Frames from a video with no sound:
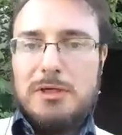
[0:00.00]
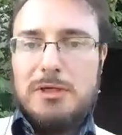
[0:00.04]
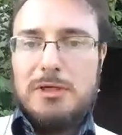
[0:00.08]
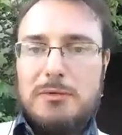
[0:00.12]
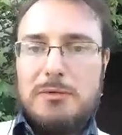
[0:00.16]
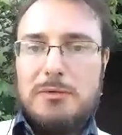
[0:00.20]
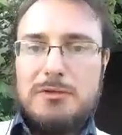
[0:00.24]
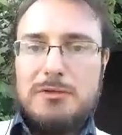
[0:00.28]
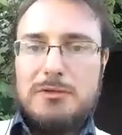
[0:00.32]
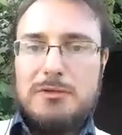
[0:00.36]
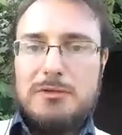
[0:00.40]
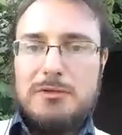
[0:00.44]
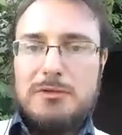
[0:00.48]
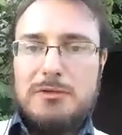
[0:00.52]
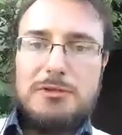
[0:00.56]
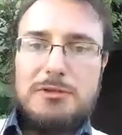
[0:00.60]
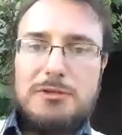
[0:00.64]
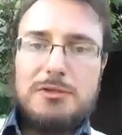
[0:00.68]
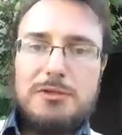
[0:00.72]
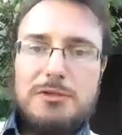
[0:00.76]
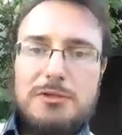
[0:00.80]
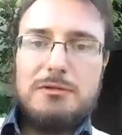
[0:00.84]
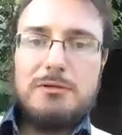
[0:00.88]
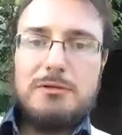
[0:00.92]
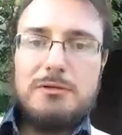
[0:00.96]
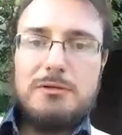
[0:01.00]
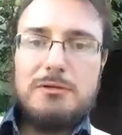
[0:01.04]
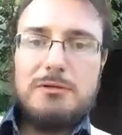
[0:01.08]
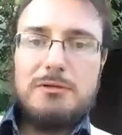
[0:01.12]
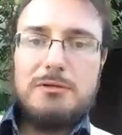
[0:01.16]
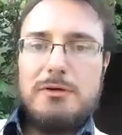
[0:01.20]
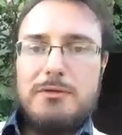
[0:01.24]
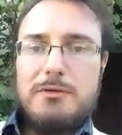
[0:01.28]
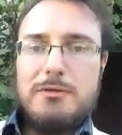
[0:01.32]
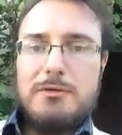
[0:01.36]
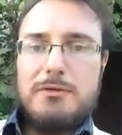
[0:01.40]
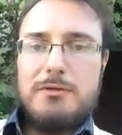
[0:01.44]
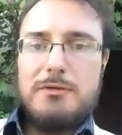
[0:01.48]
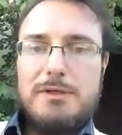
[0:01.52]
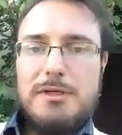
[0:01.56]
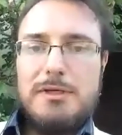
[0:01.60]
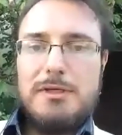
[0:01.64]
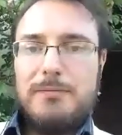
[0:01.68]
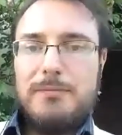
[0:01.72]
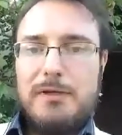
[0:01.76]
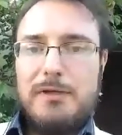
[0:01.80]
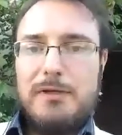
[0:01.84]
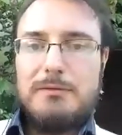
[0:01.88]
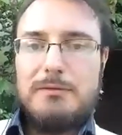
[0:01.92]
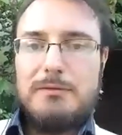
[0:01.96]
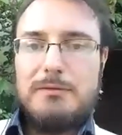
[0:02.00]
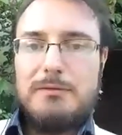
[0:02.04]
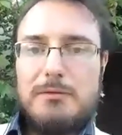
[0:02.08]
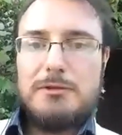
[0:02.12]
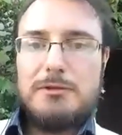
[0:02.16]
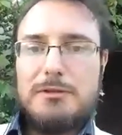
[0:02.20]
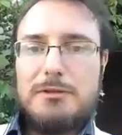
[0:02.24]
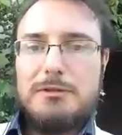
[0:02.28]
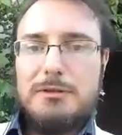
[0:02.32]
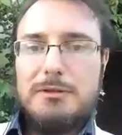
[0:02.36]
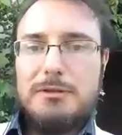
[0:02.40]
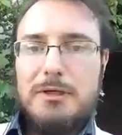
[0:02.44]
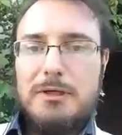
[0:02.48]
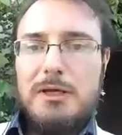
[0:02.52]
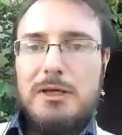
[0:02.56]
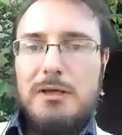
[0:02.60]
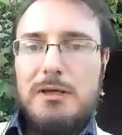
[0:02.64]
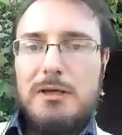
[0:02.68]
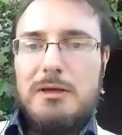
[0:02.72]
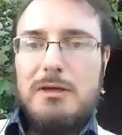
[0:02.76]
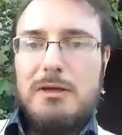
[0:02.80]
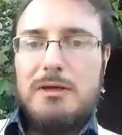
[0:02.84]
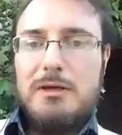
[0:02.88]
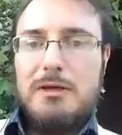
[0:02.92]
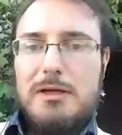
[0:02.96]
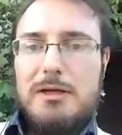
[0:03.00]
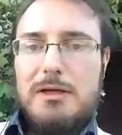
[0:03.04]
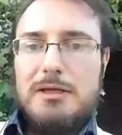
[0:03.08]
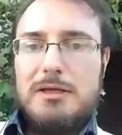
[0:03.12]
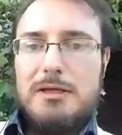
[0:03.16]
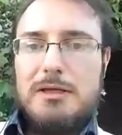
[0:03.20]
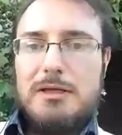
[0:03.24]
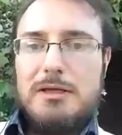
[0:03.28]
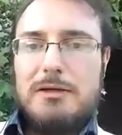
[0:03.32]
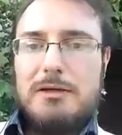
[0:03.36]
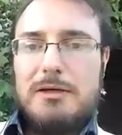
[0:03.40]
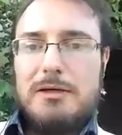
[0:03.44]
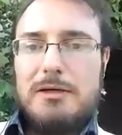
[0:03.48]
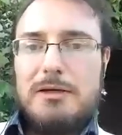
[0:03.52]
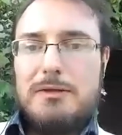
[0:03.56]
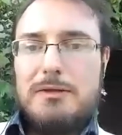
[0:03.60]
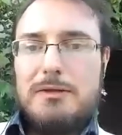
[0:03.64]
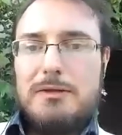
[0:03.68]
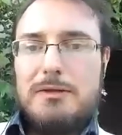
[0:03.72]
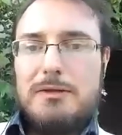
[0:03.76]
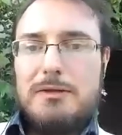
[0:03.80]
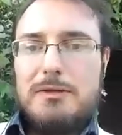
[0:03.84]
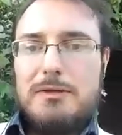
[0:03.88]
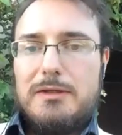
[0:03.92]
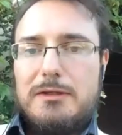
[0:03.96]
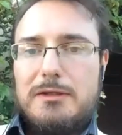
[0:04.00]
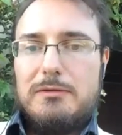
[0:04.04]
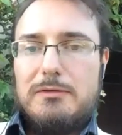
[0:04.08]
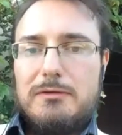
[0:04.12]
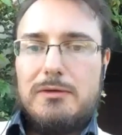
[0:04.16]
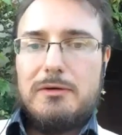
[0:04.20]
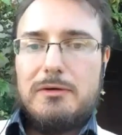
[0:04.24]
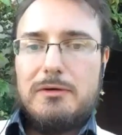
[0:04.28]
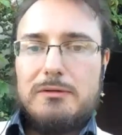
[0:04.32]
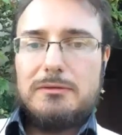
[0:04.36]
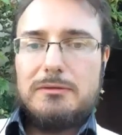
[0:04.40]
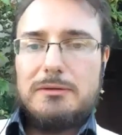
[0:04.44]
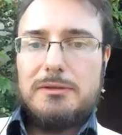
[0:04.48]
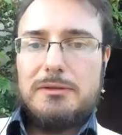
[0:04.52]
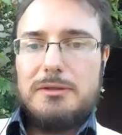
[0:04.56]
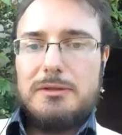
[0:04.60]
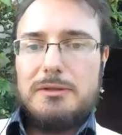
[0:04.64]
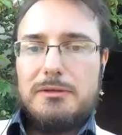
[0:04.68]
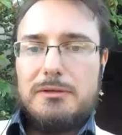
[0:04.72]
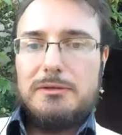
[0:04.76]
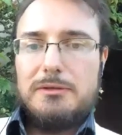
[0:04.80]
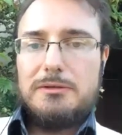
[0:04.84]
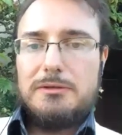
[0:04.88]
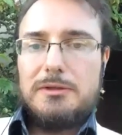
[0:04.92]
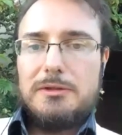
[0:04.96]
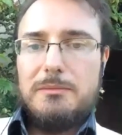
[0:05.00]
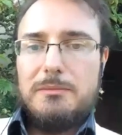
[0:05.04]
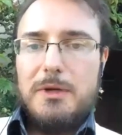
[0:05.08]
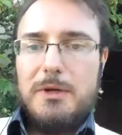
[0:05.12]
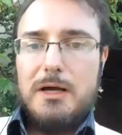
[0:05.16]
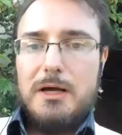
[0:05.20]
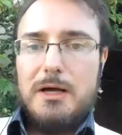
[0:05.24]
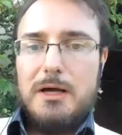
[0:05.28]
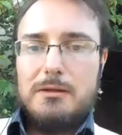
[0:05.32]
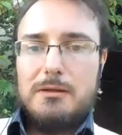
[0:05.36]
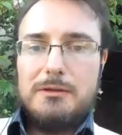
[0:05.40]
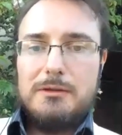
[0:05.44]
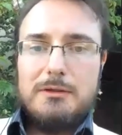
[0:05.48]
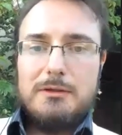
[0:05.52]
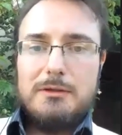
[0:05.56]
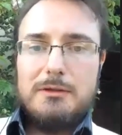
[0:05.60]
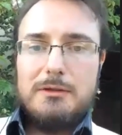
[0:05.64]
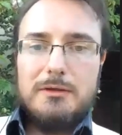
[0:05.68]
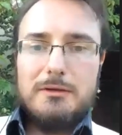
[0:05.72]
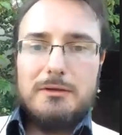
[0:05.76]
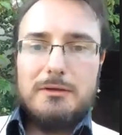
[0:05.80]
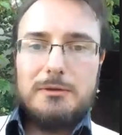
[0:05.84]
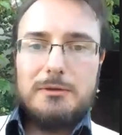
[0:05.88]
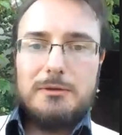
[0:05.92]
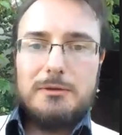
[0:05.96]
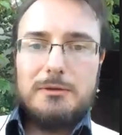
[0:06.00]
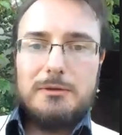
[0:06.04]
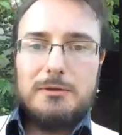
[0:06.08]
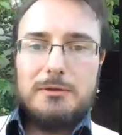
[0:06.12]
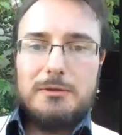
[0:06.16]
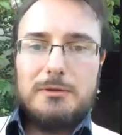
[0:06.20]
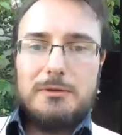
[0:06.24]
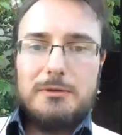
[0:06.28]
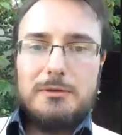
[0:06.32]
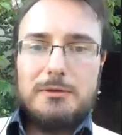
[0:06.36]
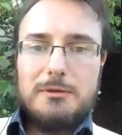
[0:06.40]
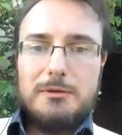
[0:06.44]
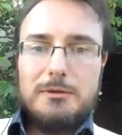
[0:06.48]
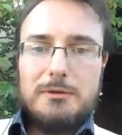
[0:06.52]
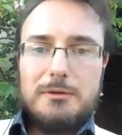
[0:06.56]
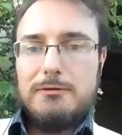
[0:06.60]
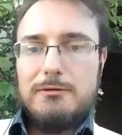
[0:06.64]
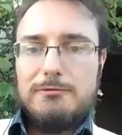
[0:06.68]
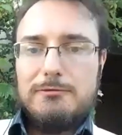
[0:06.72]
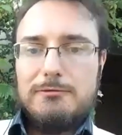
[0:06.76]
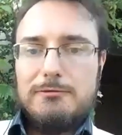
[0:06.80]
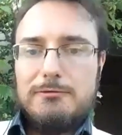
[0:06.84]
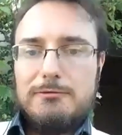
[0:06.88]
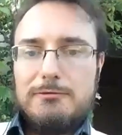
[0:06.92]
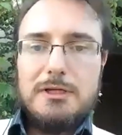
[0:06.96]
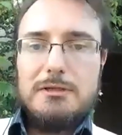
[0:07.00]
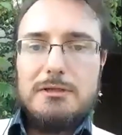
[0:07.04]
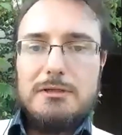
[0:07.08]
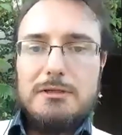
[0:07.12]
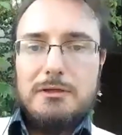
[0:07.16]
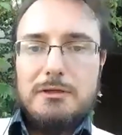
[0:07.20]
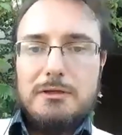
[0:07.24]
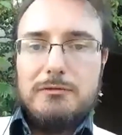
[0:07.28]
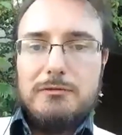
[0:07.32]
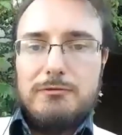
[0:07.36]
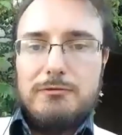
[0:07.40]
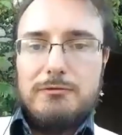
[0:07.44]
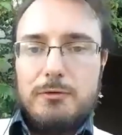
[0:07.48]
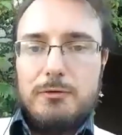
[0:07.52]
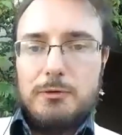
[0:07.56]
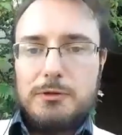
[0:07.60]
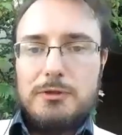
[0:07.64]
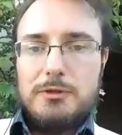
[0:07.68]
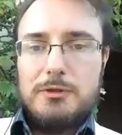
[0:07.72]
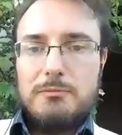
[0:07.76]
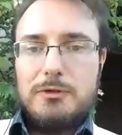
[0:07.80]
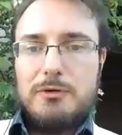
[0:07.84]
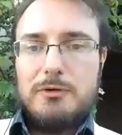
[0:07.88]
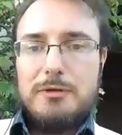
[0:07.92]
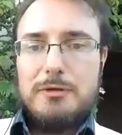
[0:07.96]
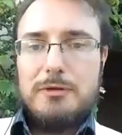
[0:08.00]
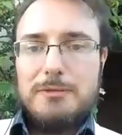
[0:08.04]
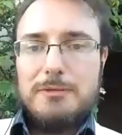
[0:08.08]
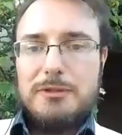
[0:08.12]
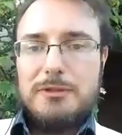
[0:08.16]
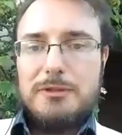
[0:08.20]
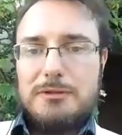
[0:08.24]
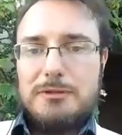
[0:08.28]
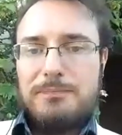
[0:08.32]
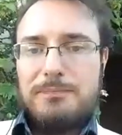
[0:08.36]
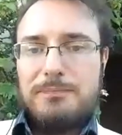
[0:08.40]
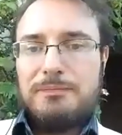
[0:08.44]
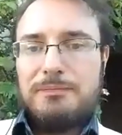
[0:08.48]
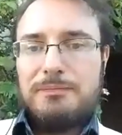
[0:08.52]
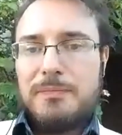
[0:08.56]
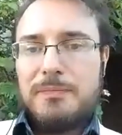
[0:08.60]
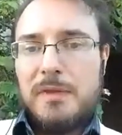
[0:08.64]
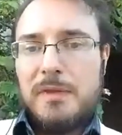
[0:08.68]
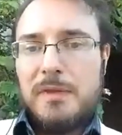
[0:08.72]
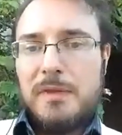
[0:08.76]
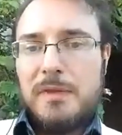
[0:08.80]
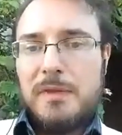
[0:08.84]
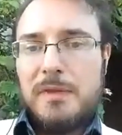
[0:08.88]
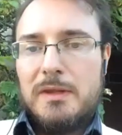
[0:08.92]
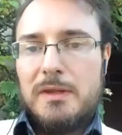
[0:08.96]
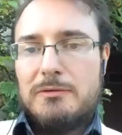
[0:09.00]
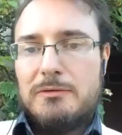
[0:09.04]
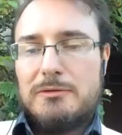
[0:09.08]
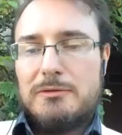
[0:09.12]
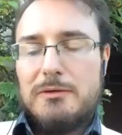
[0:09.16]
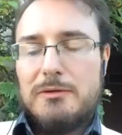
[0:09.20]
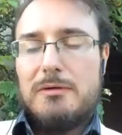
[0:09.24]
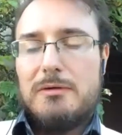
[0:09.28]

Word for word: position on the sea and the ocean. Uh, and then you've got uh, Somalia, which I mentioned earlier, for strategic force deployment